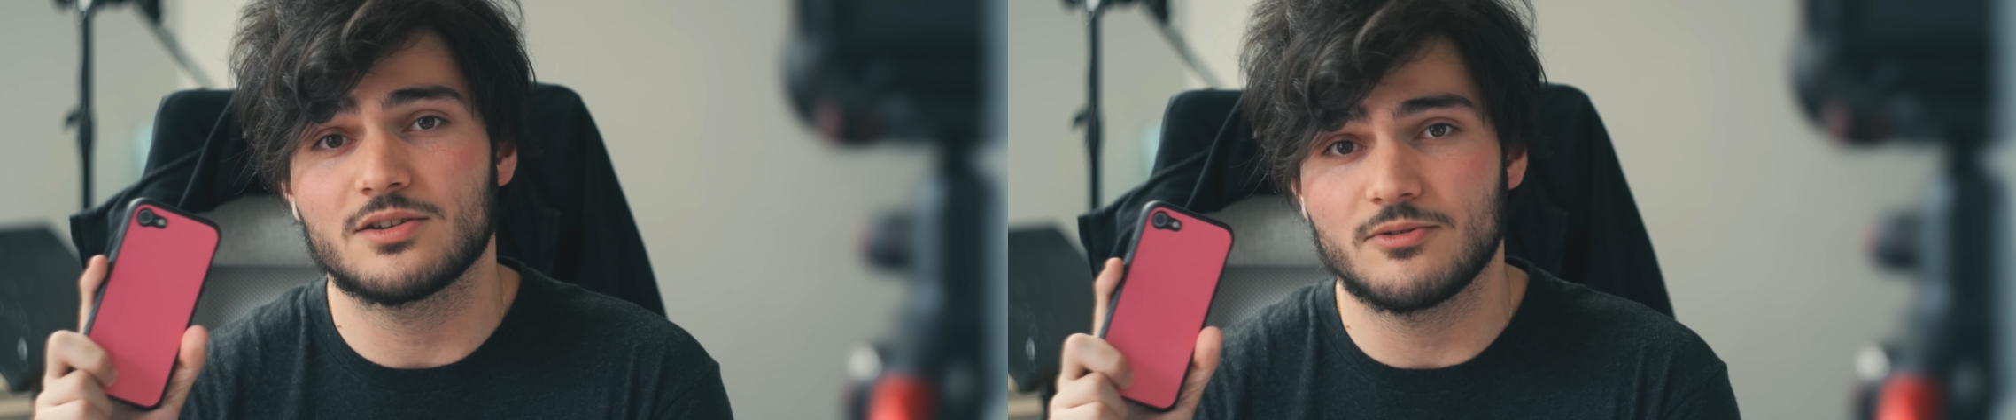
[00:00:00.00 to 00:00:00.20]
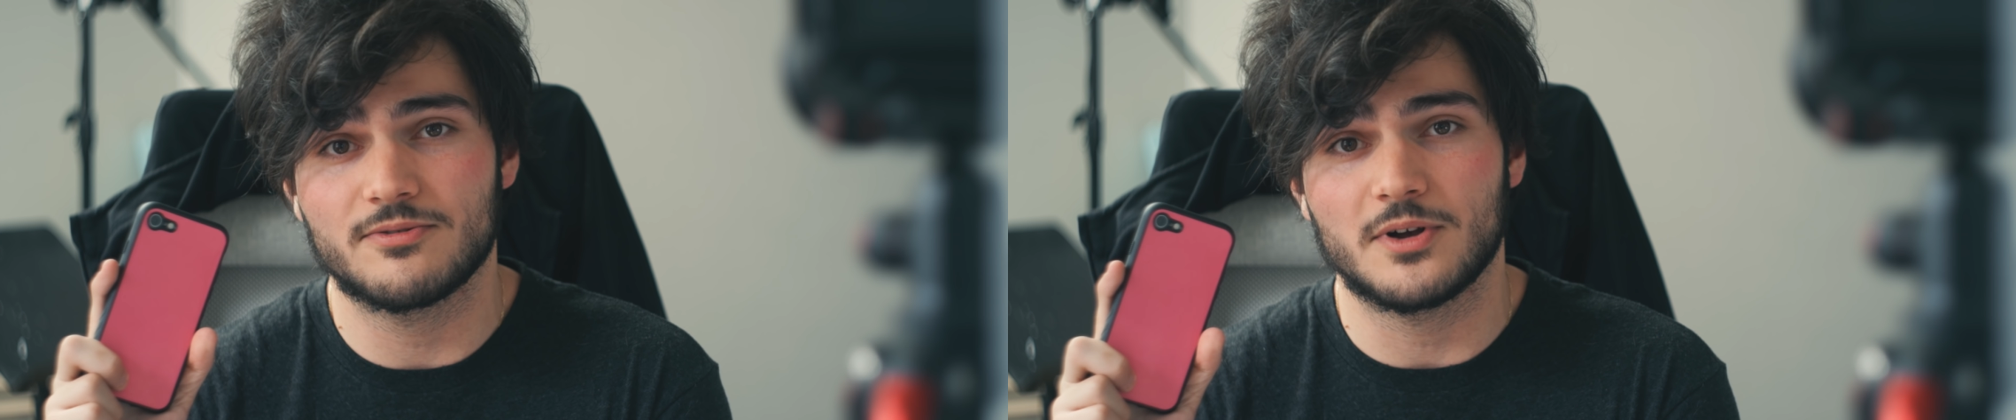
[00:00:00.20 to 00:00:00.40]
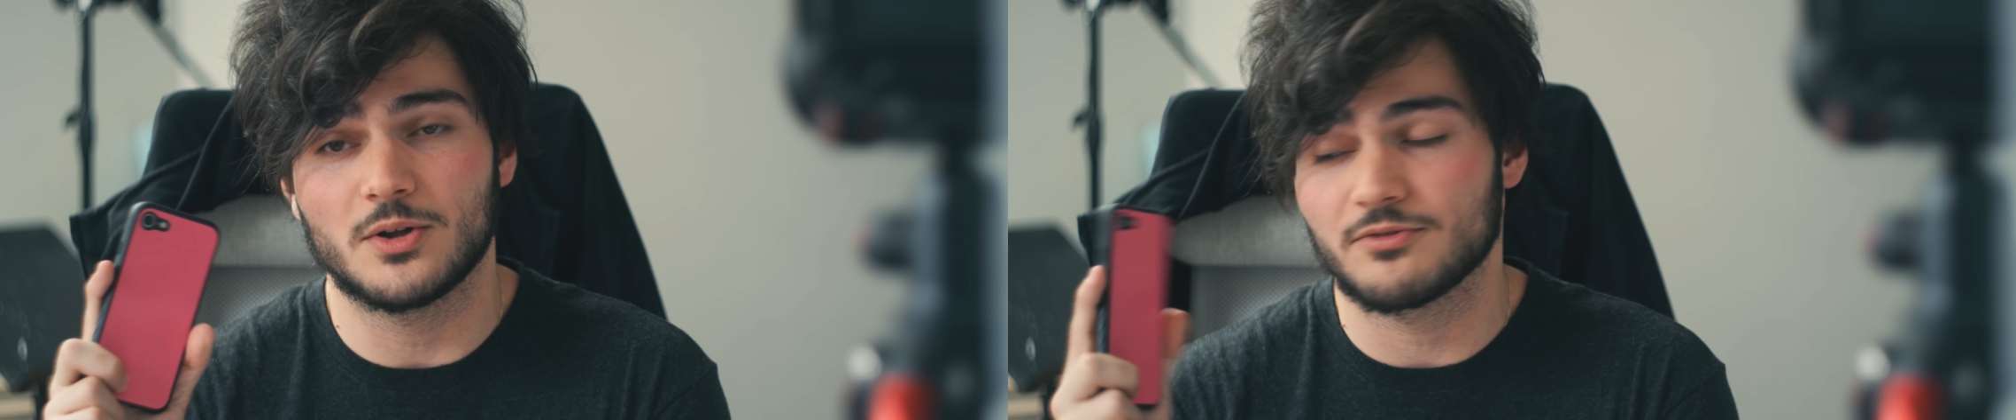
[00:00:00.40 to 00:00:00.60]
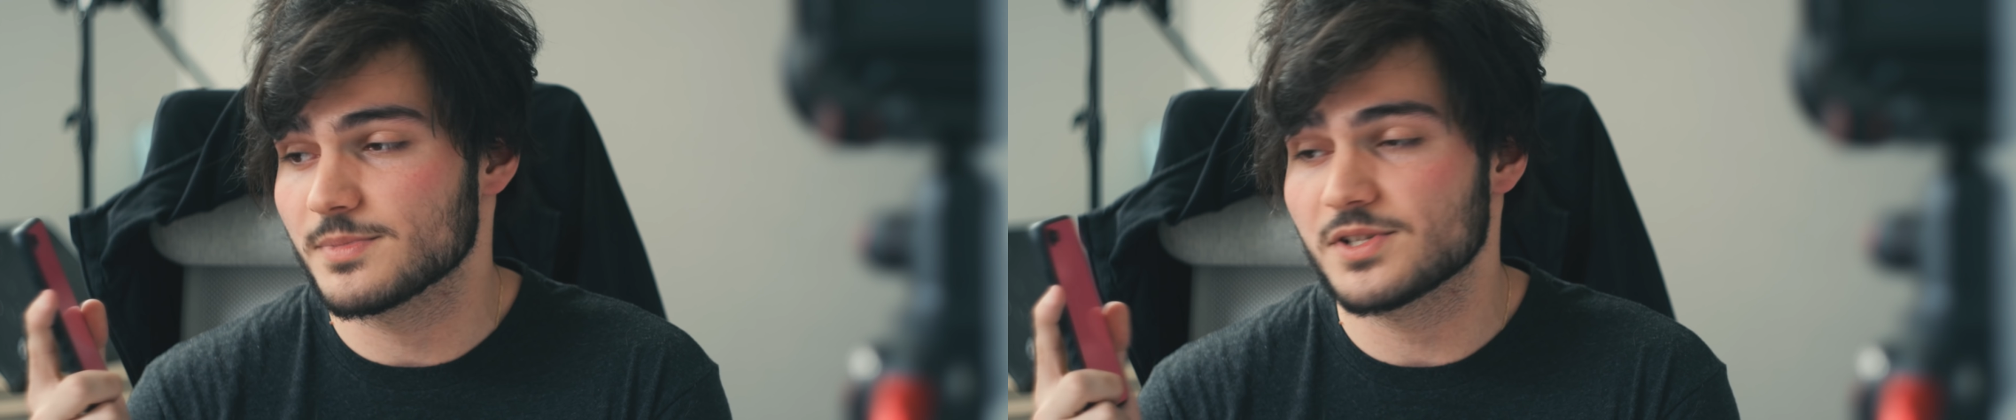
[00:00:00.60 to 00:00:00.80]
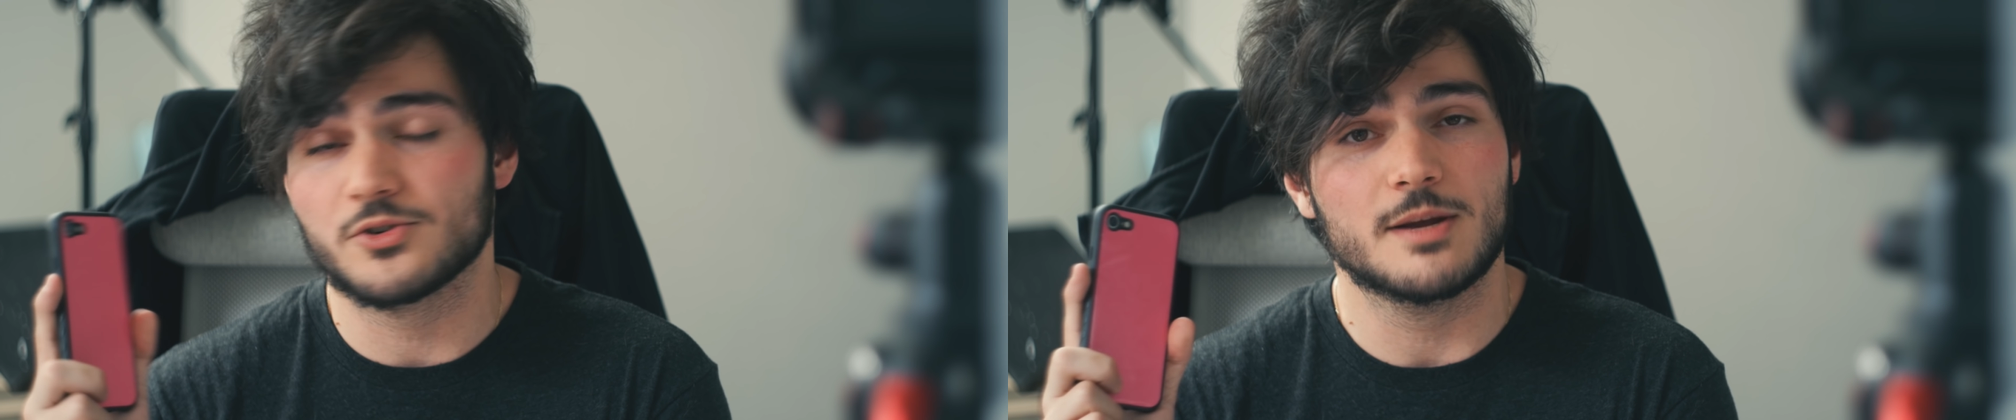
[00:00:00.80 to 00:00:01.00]
new phone from
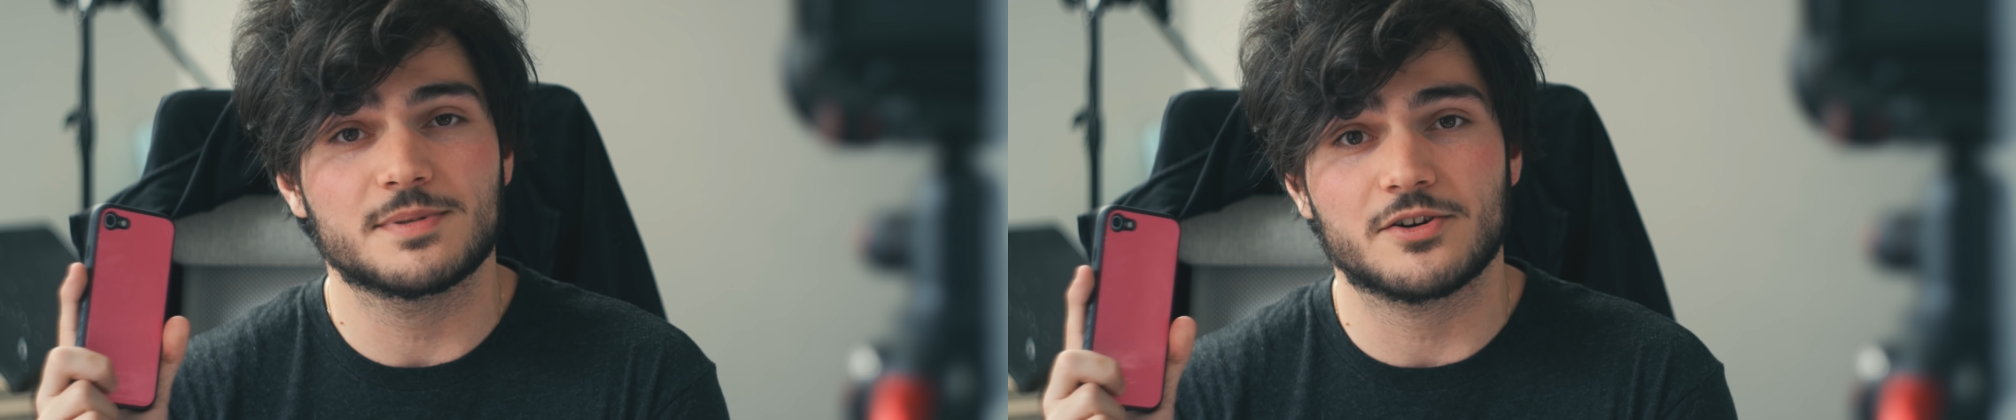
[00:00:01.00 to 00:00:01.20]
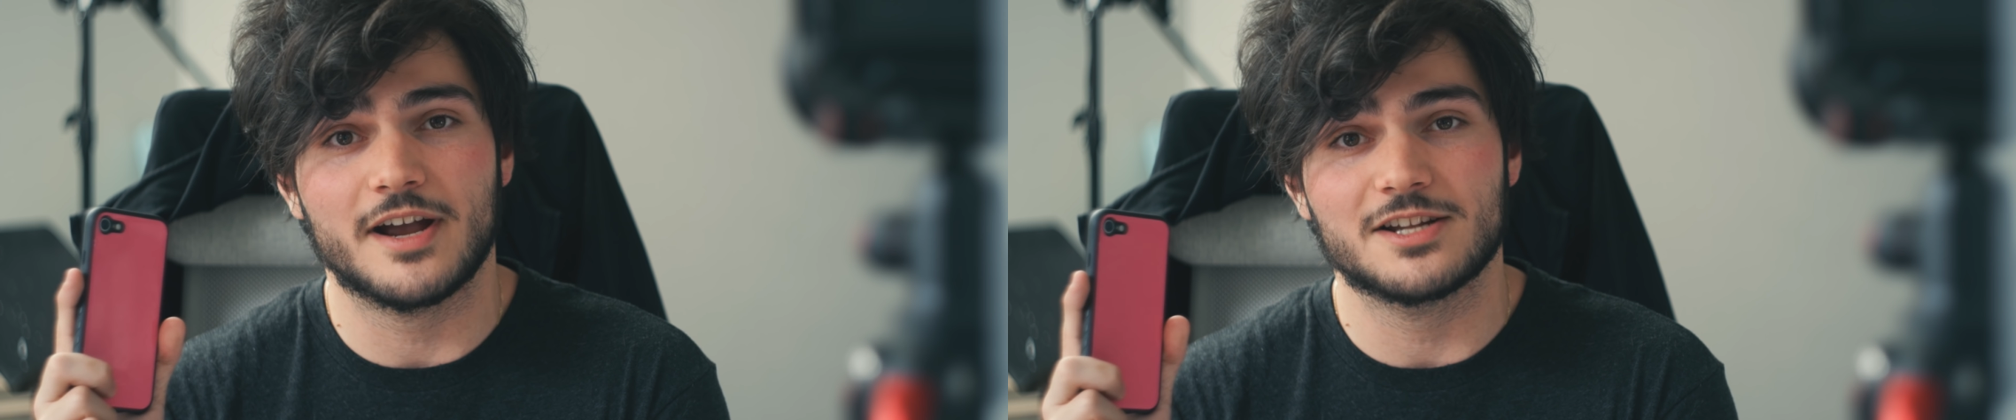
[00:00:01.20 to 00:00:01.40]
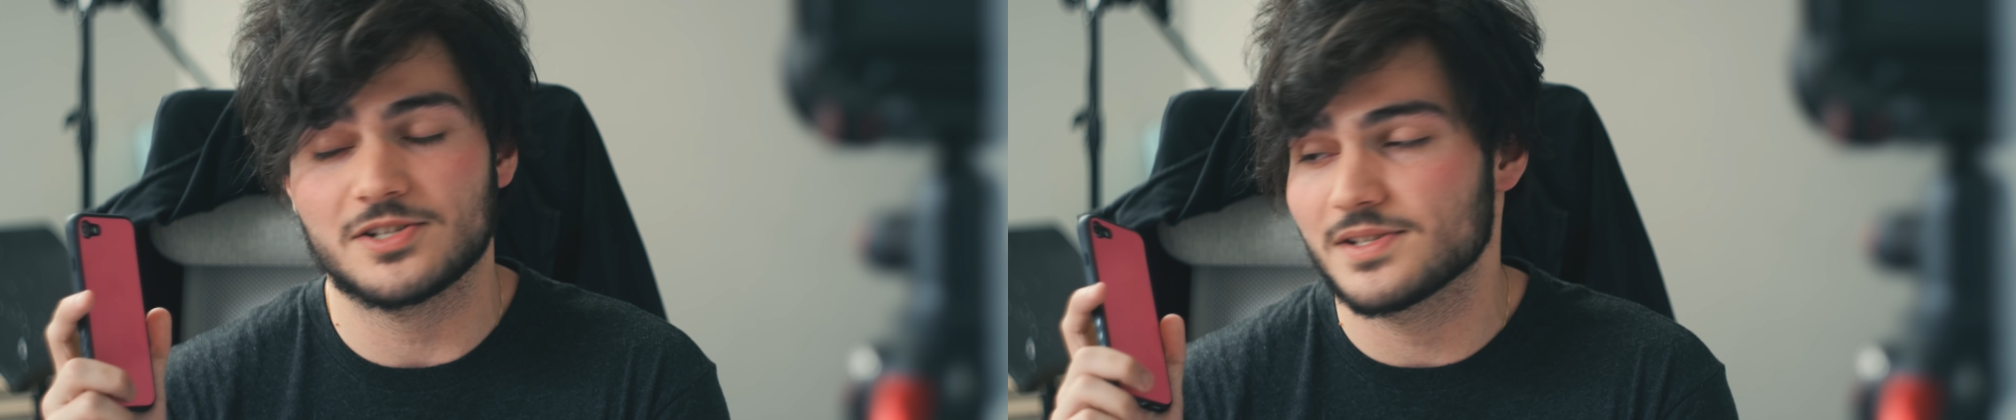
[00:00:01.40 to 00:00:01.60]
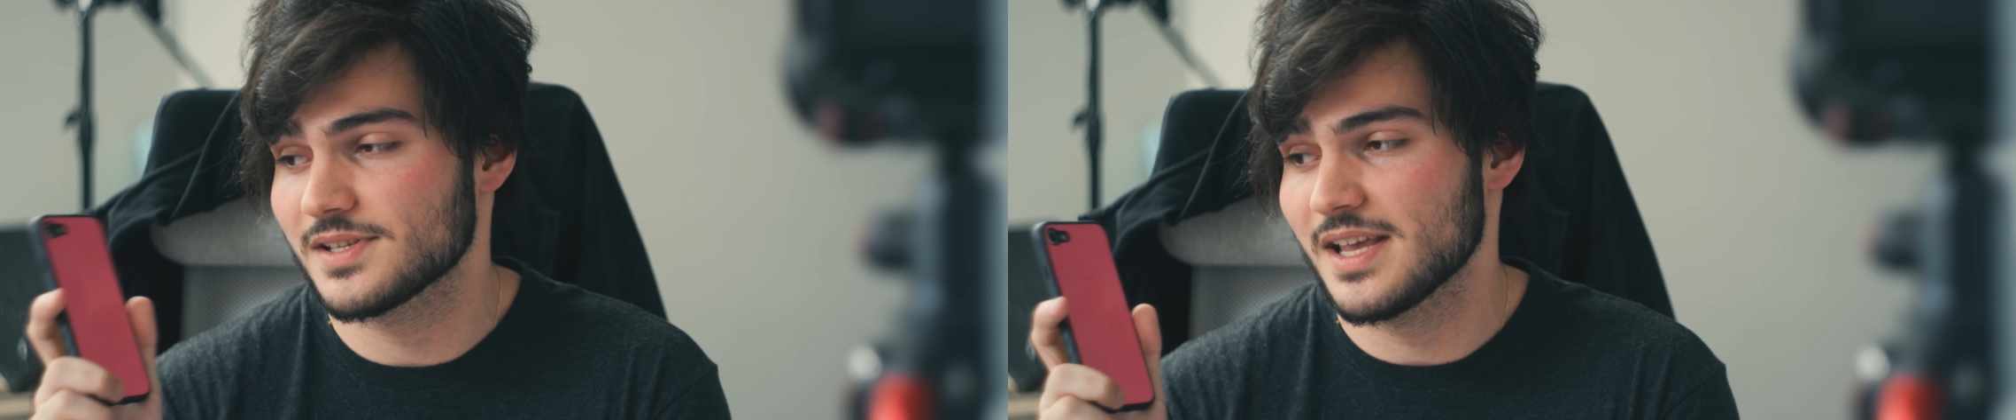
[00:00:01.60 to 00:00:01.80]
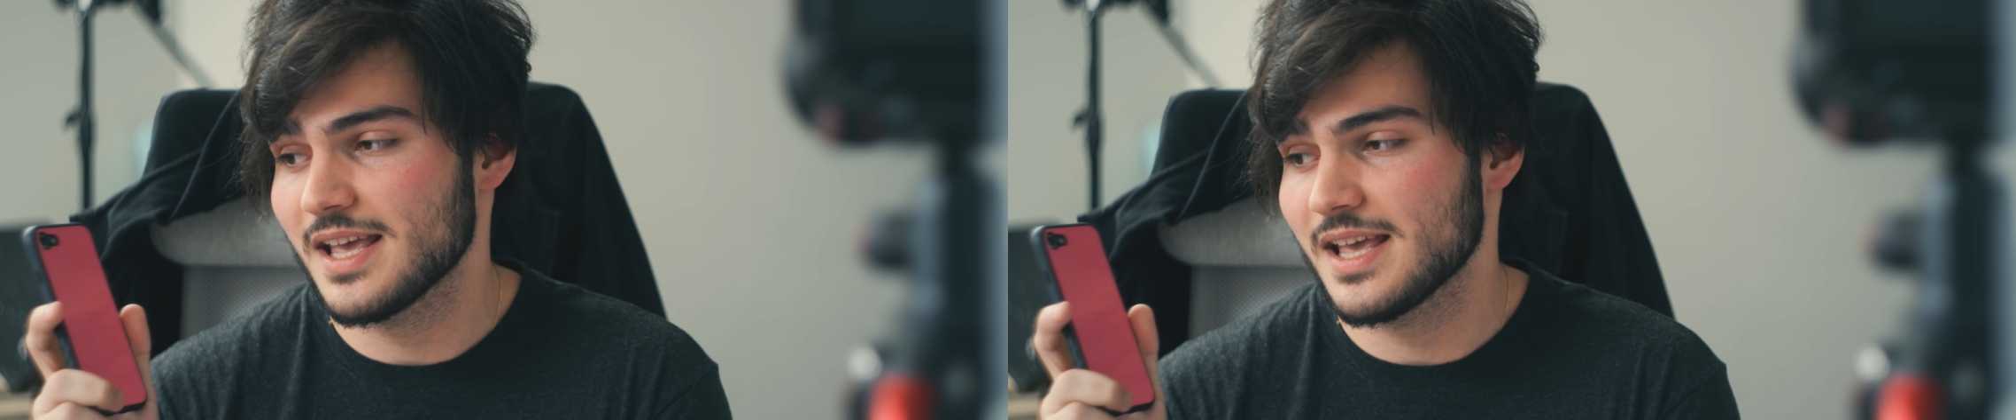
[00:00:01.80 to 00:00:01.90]
scrapes, scratches,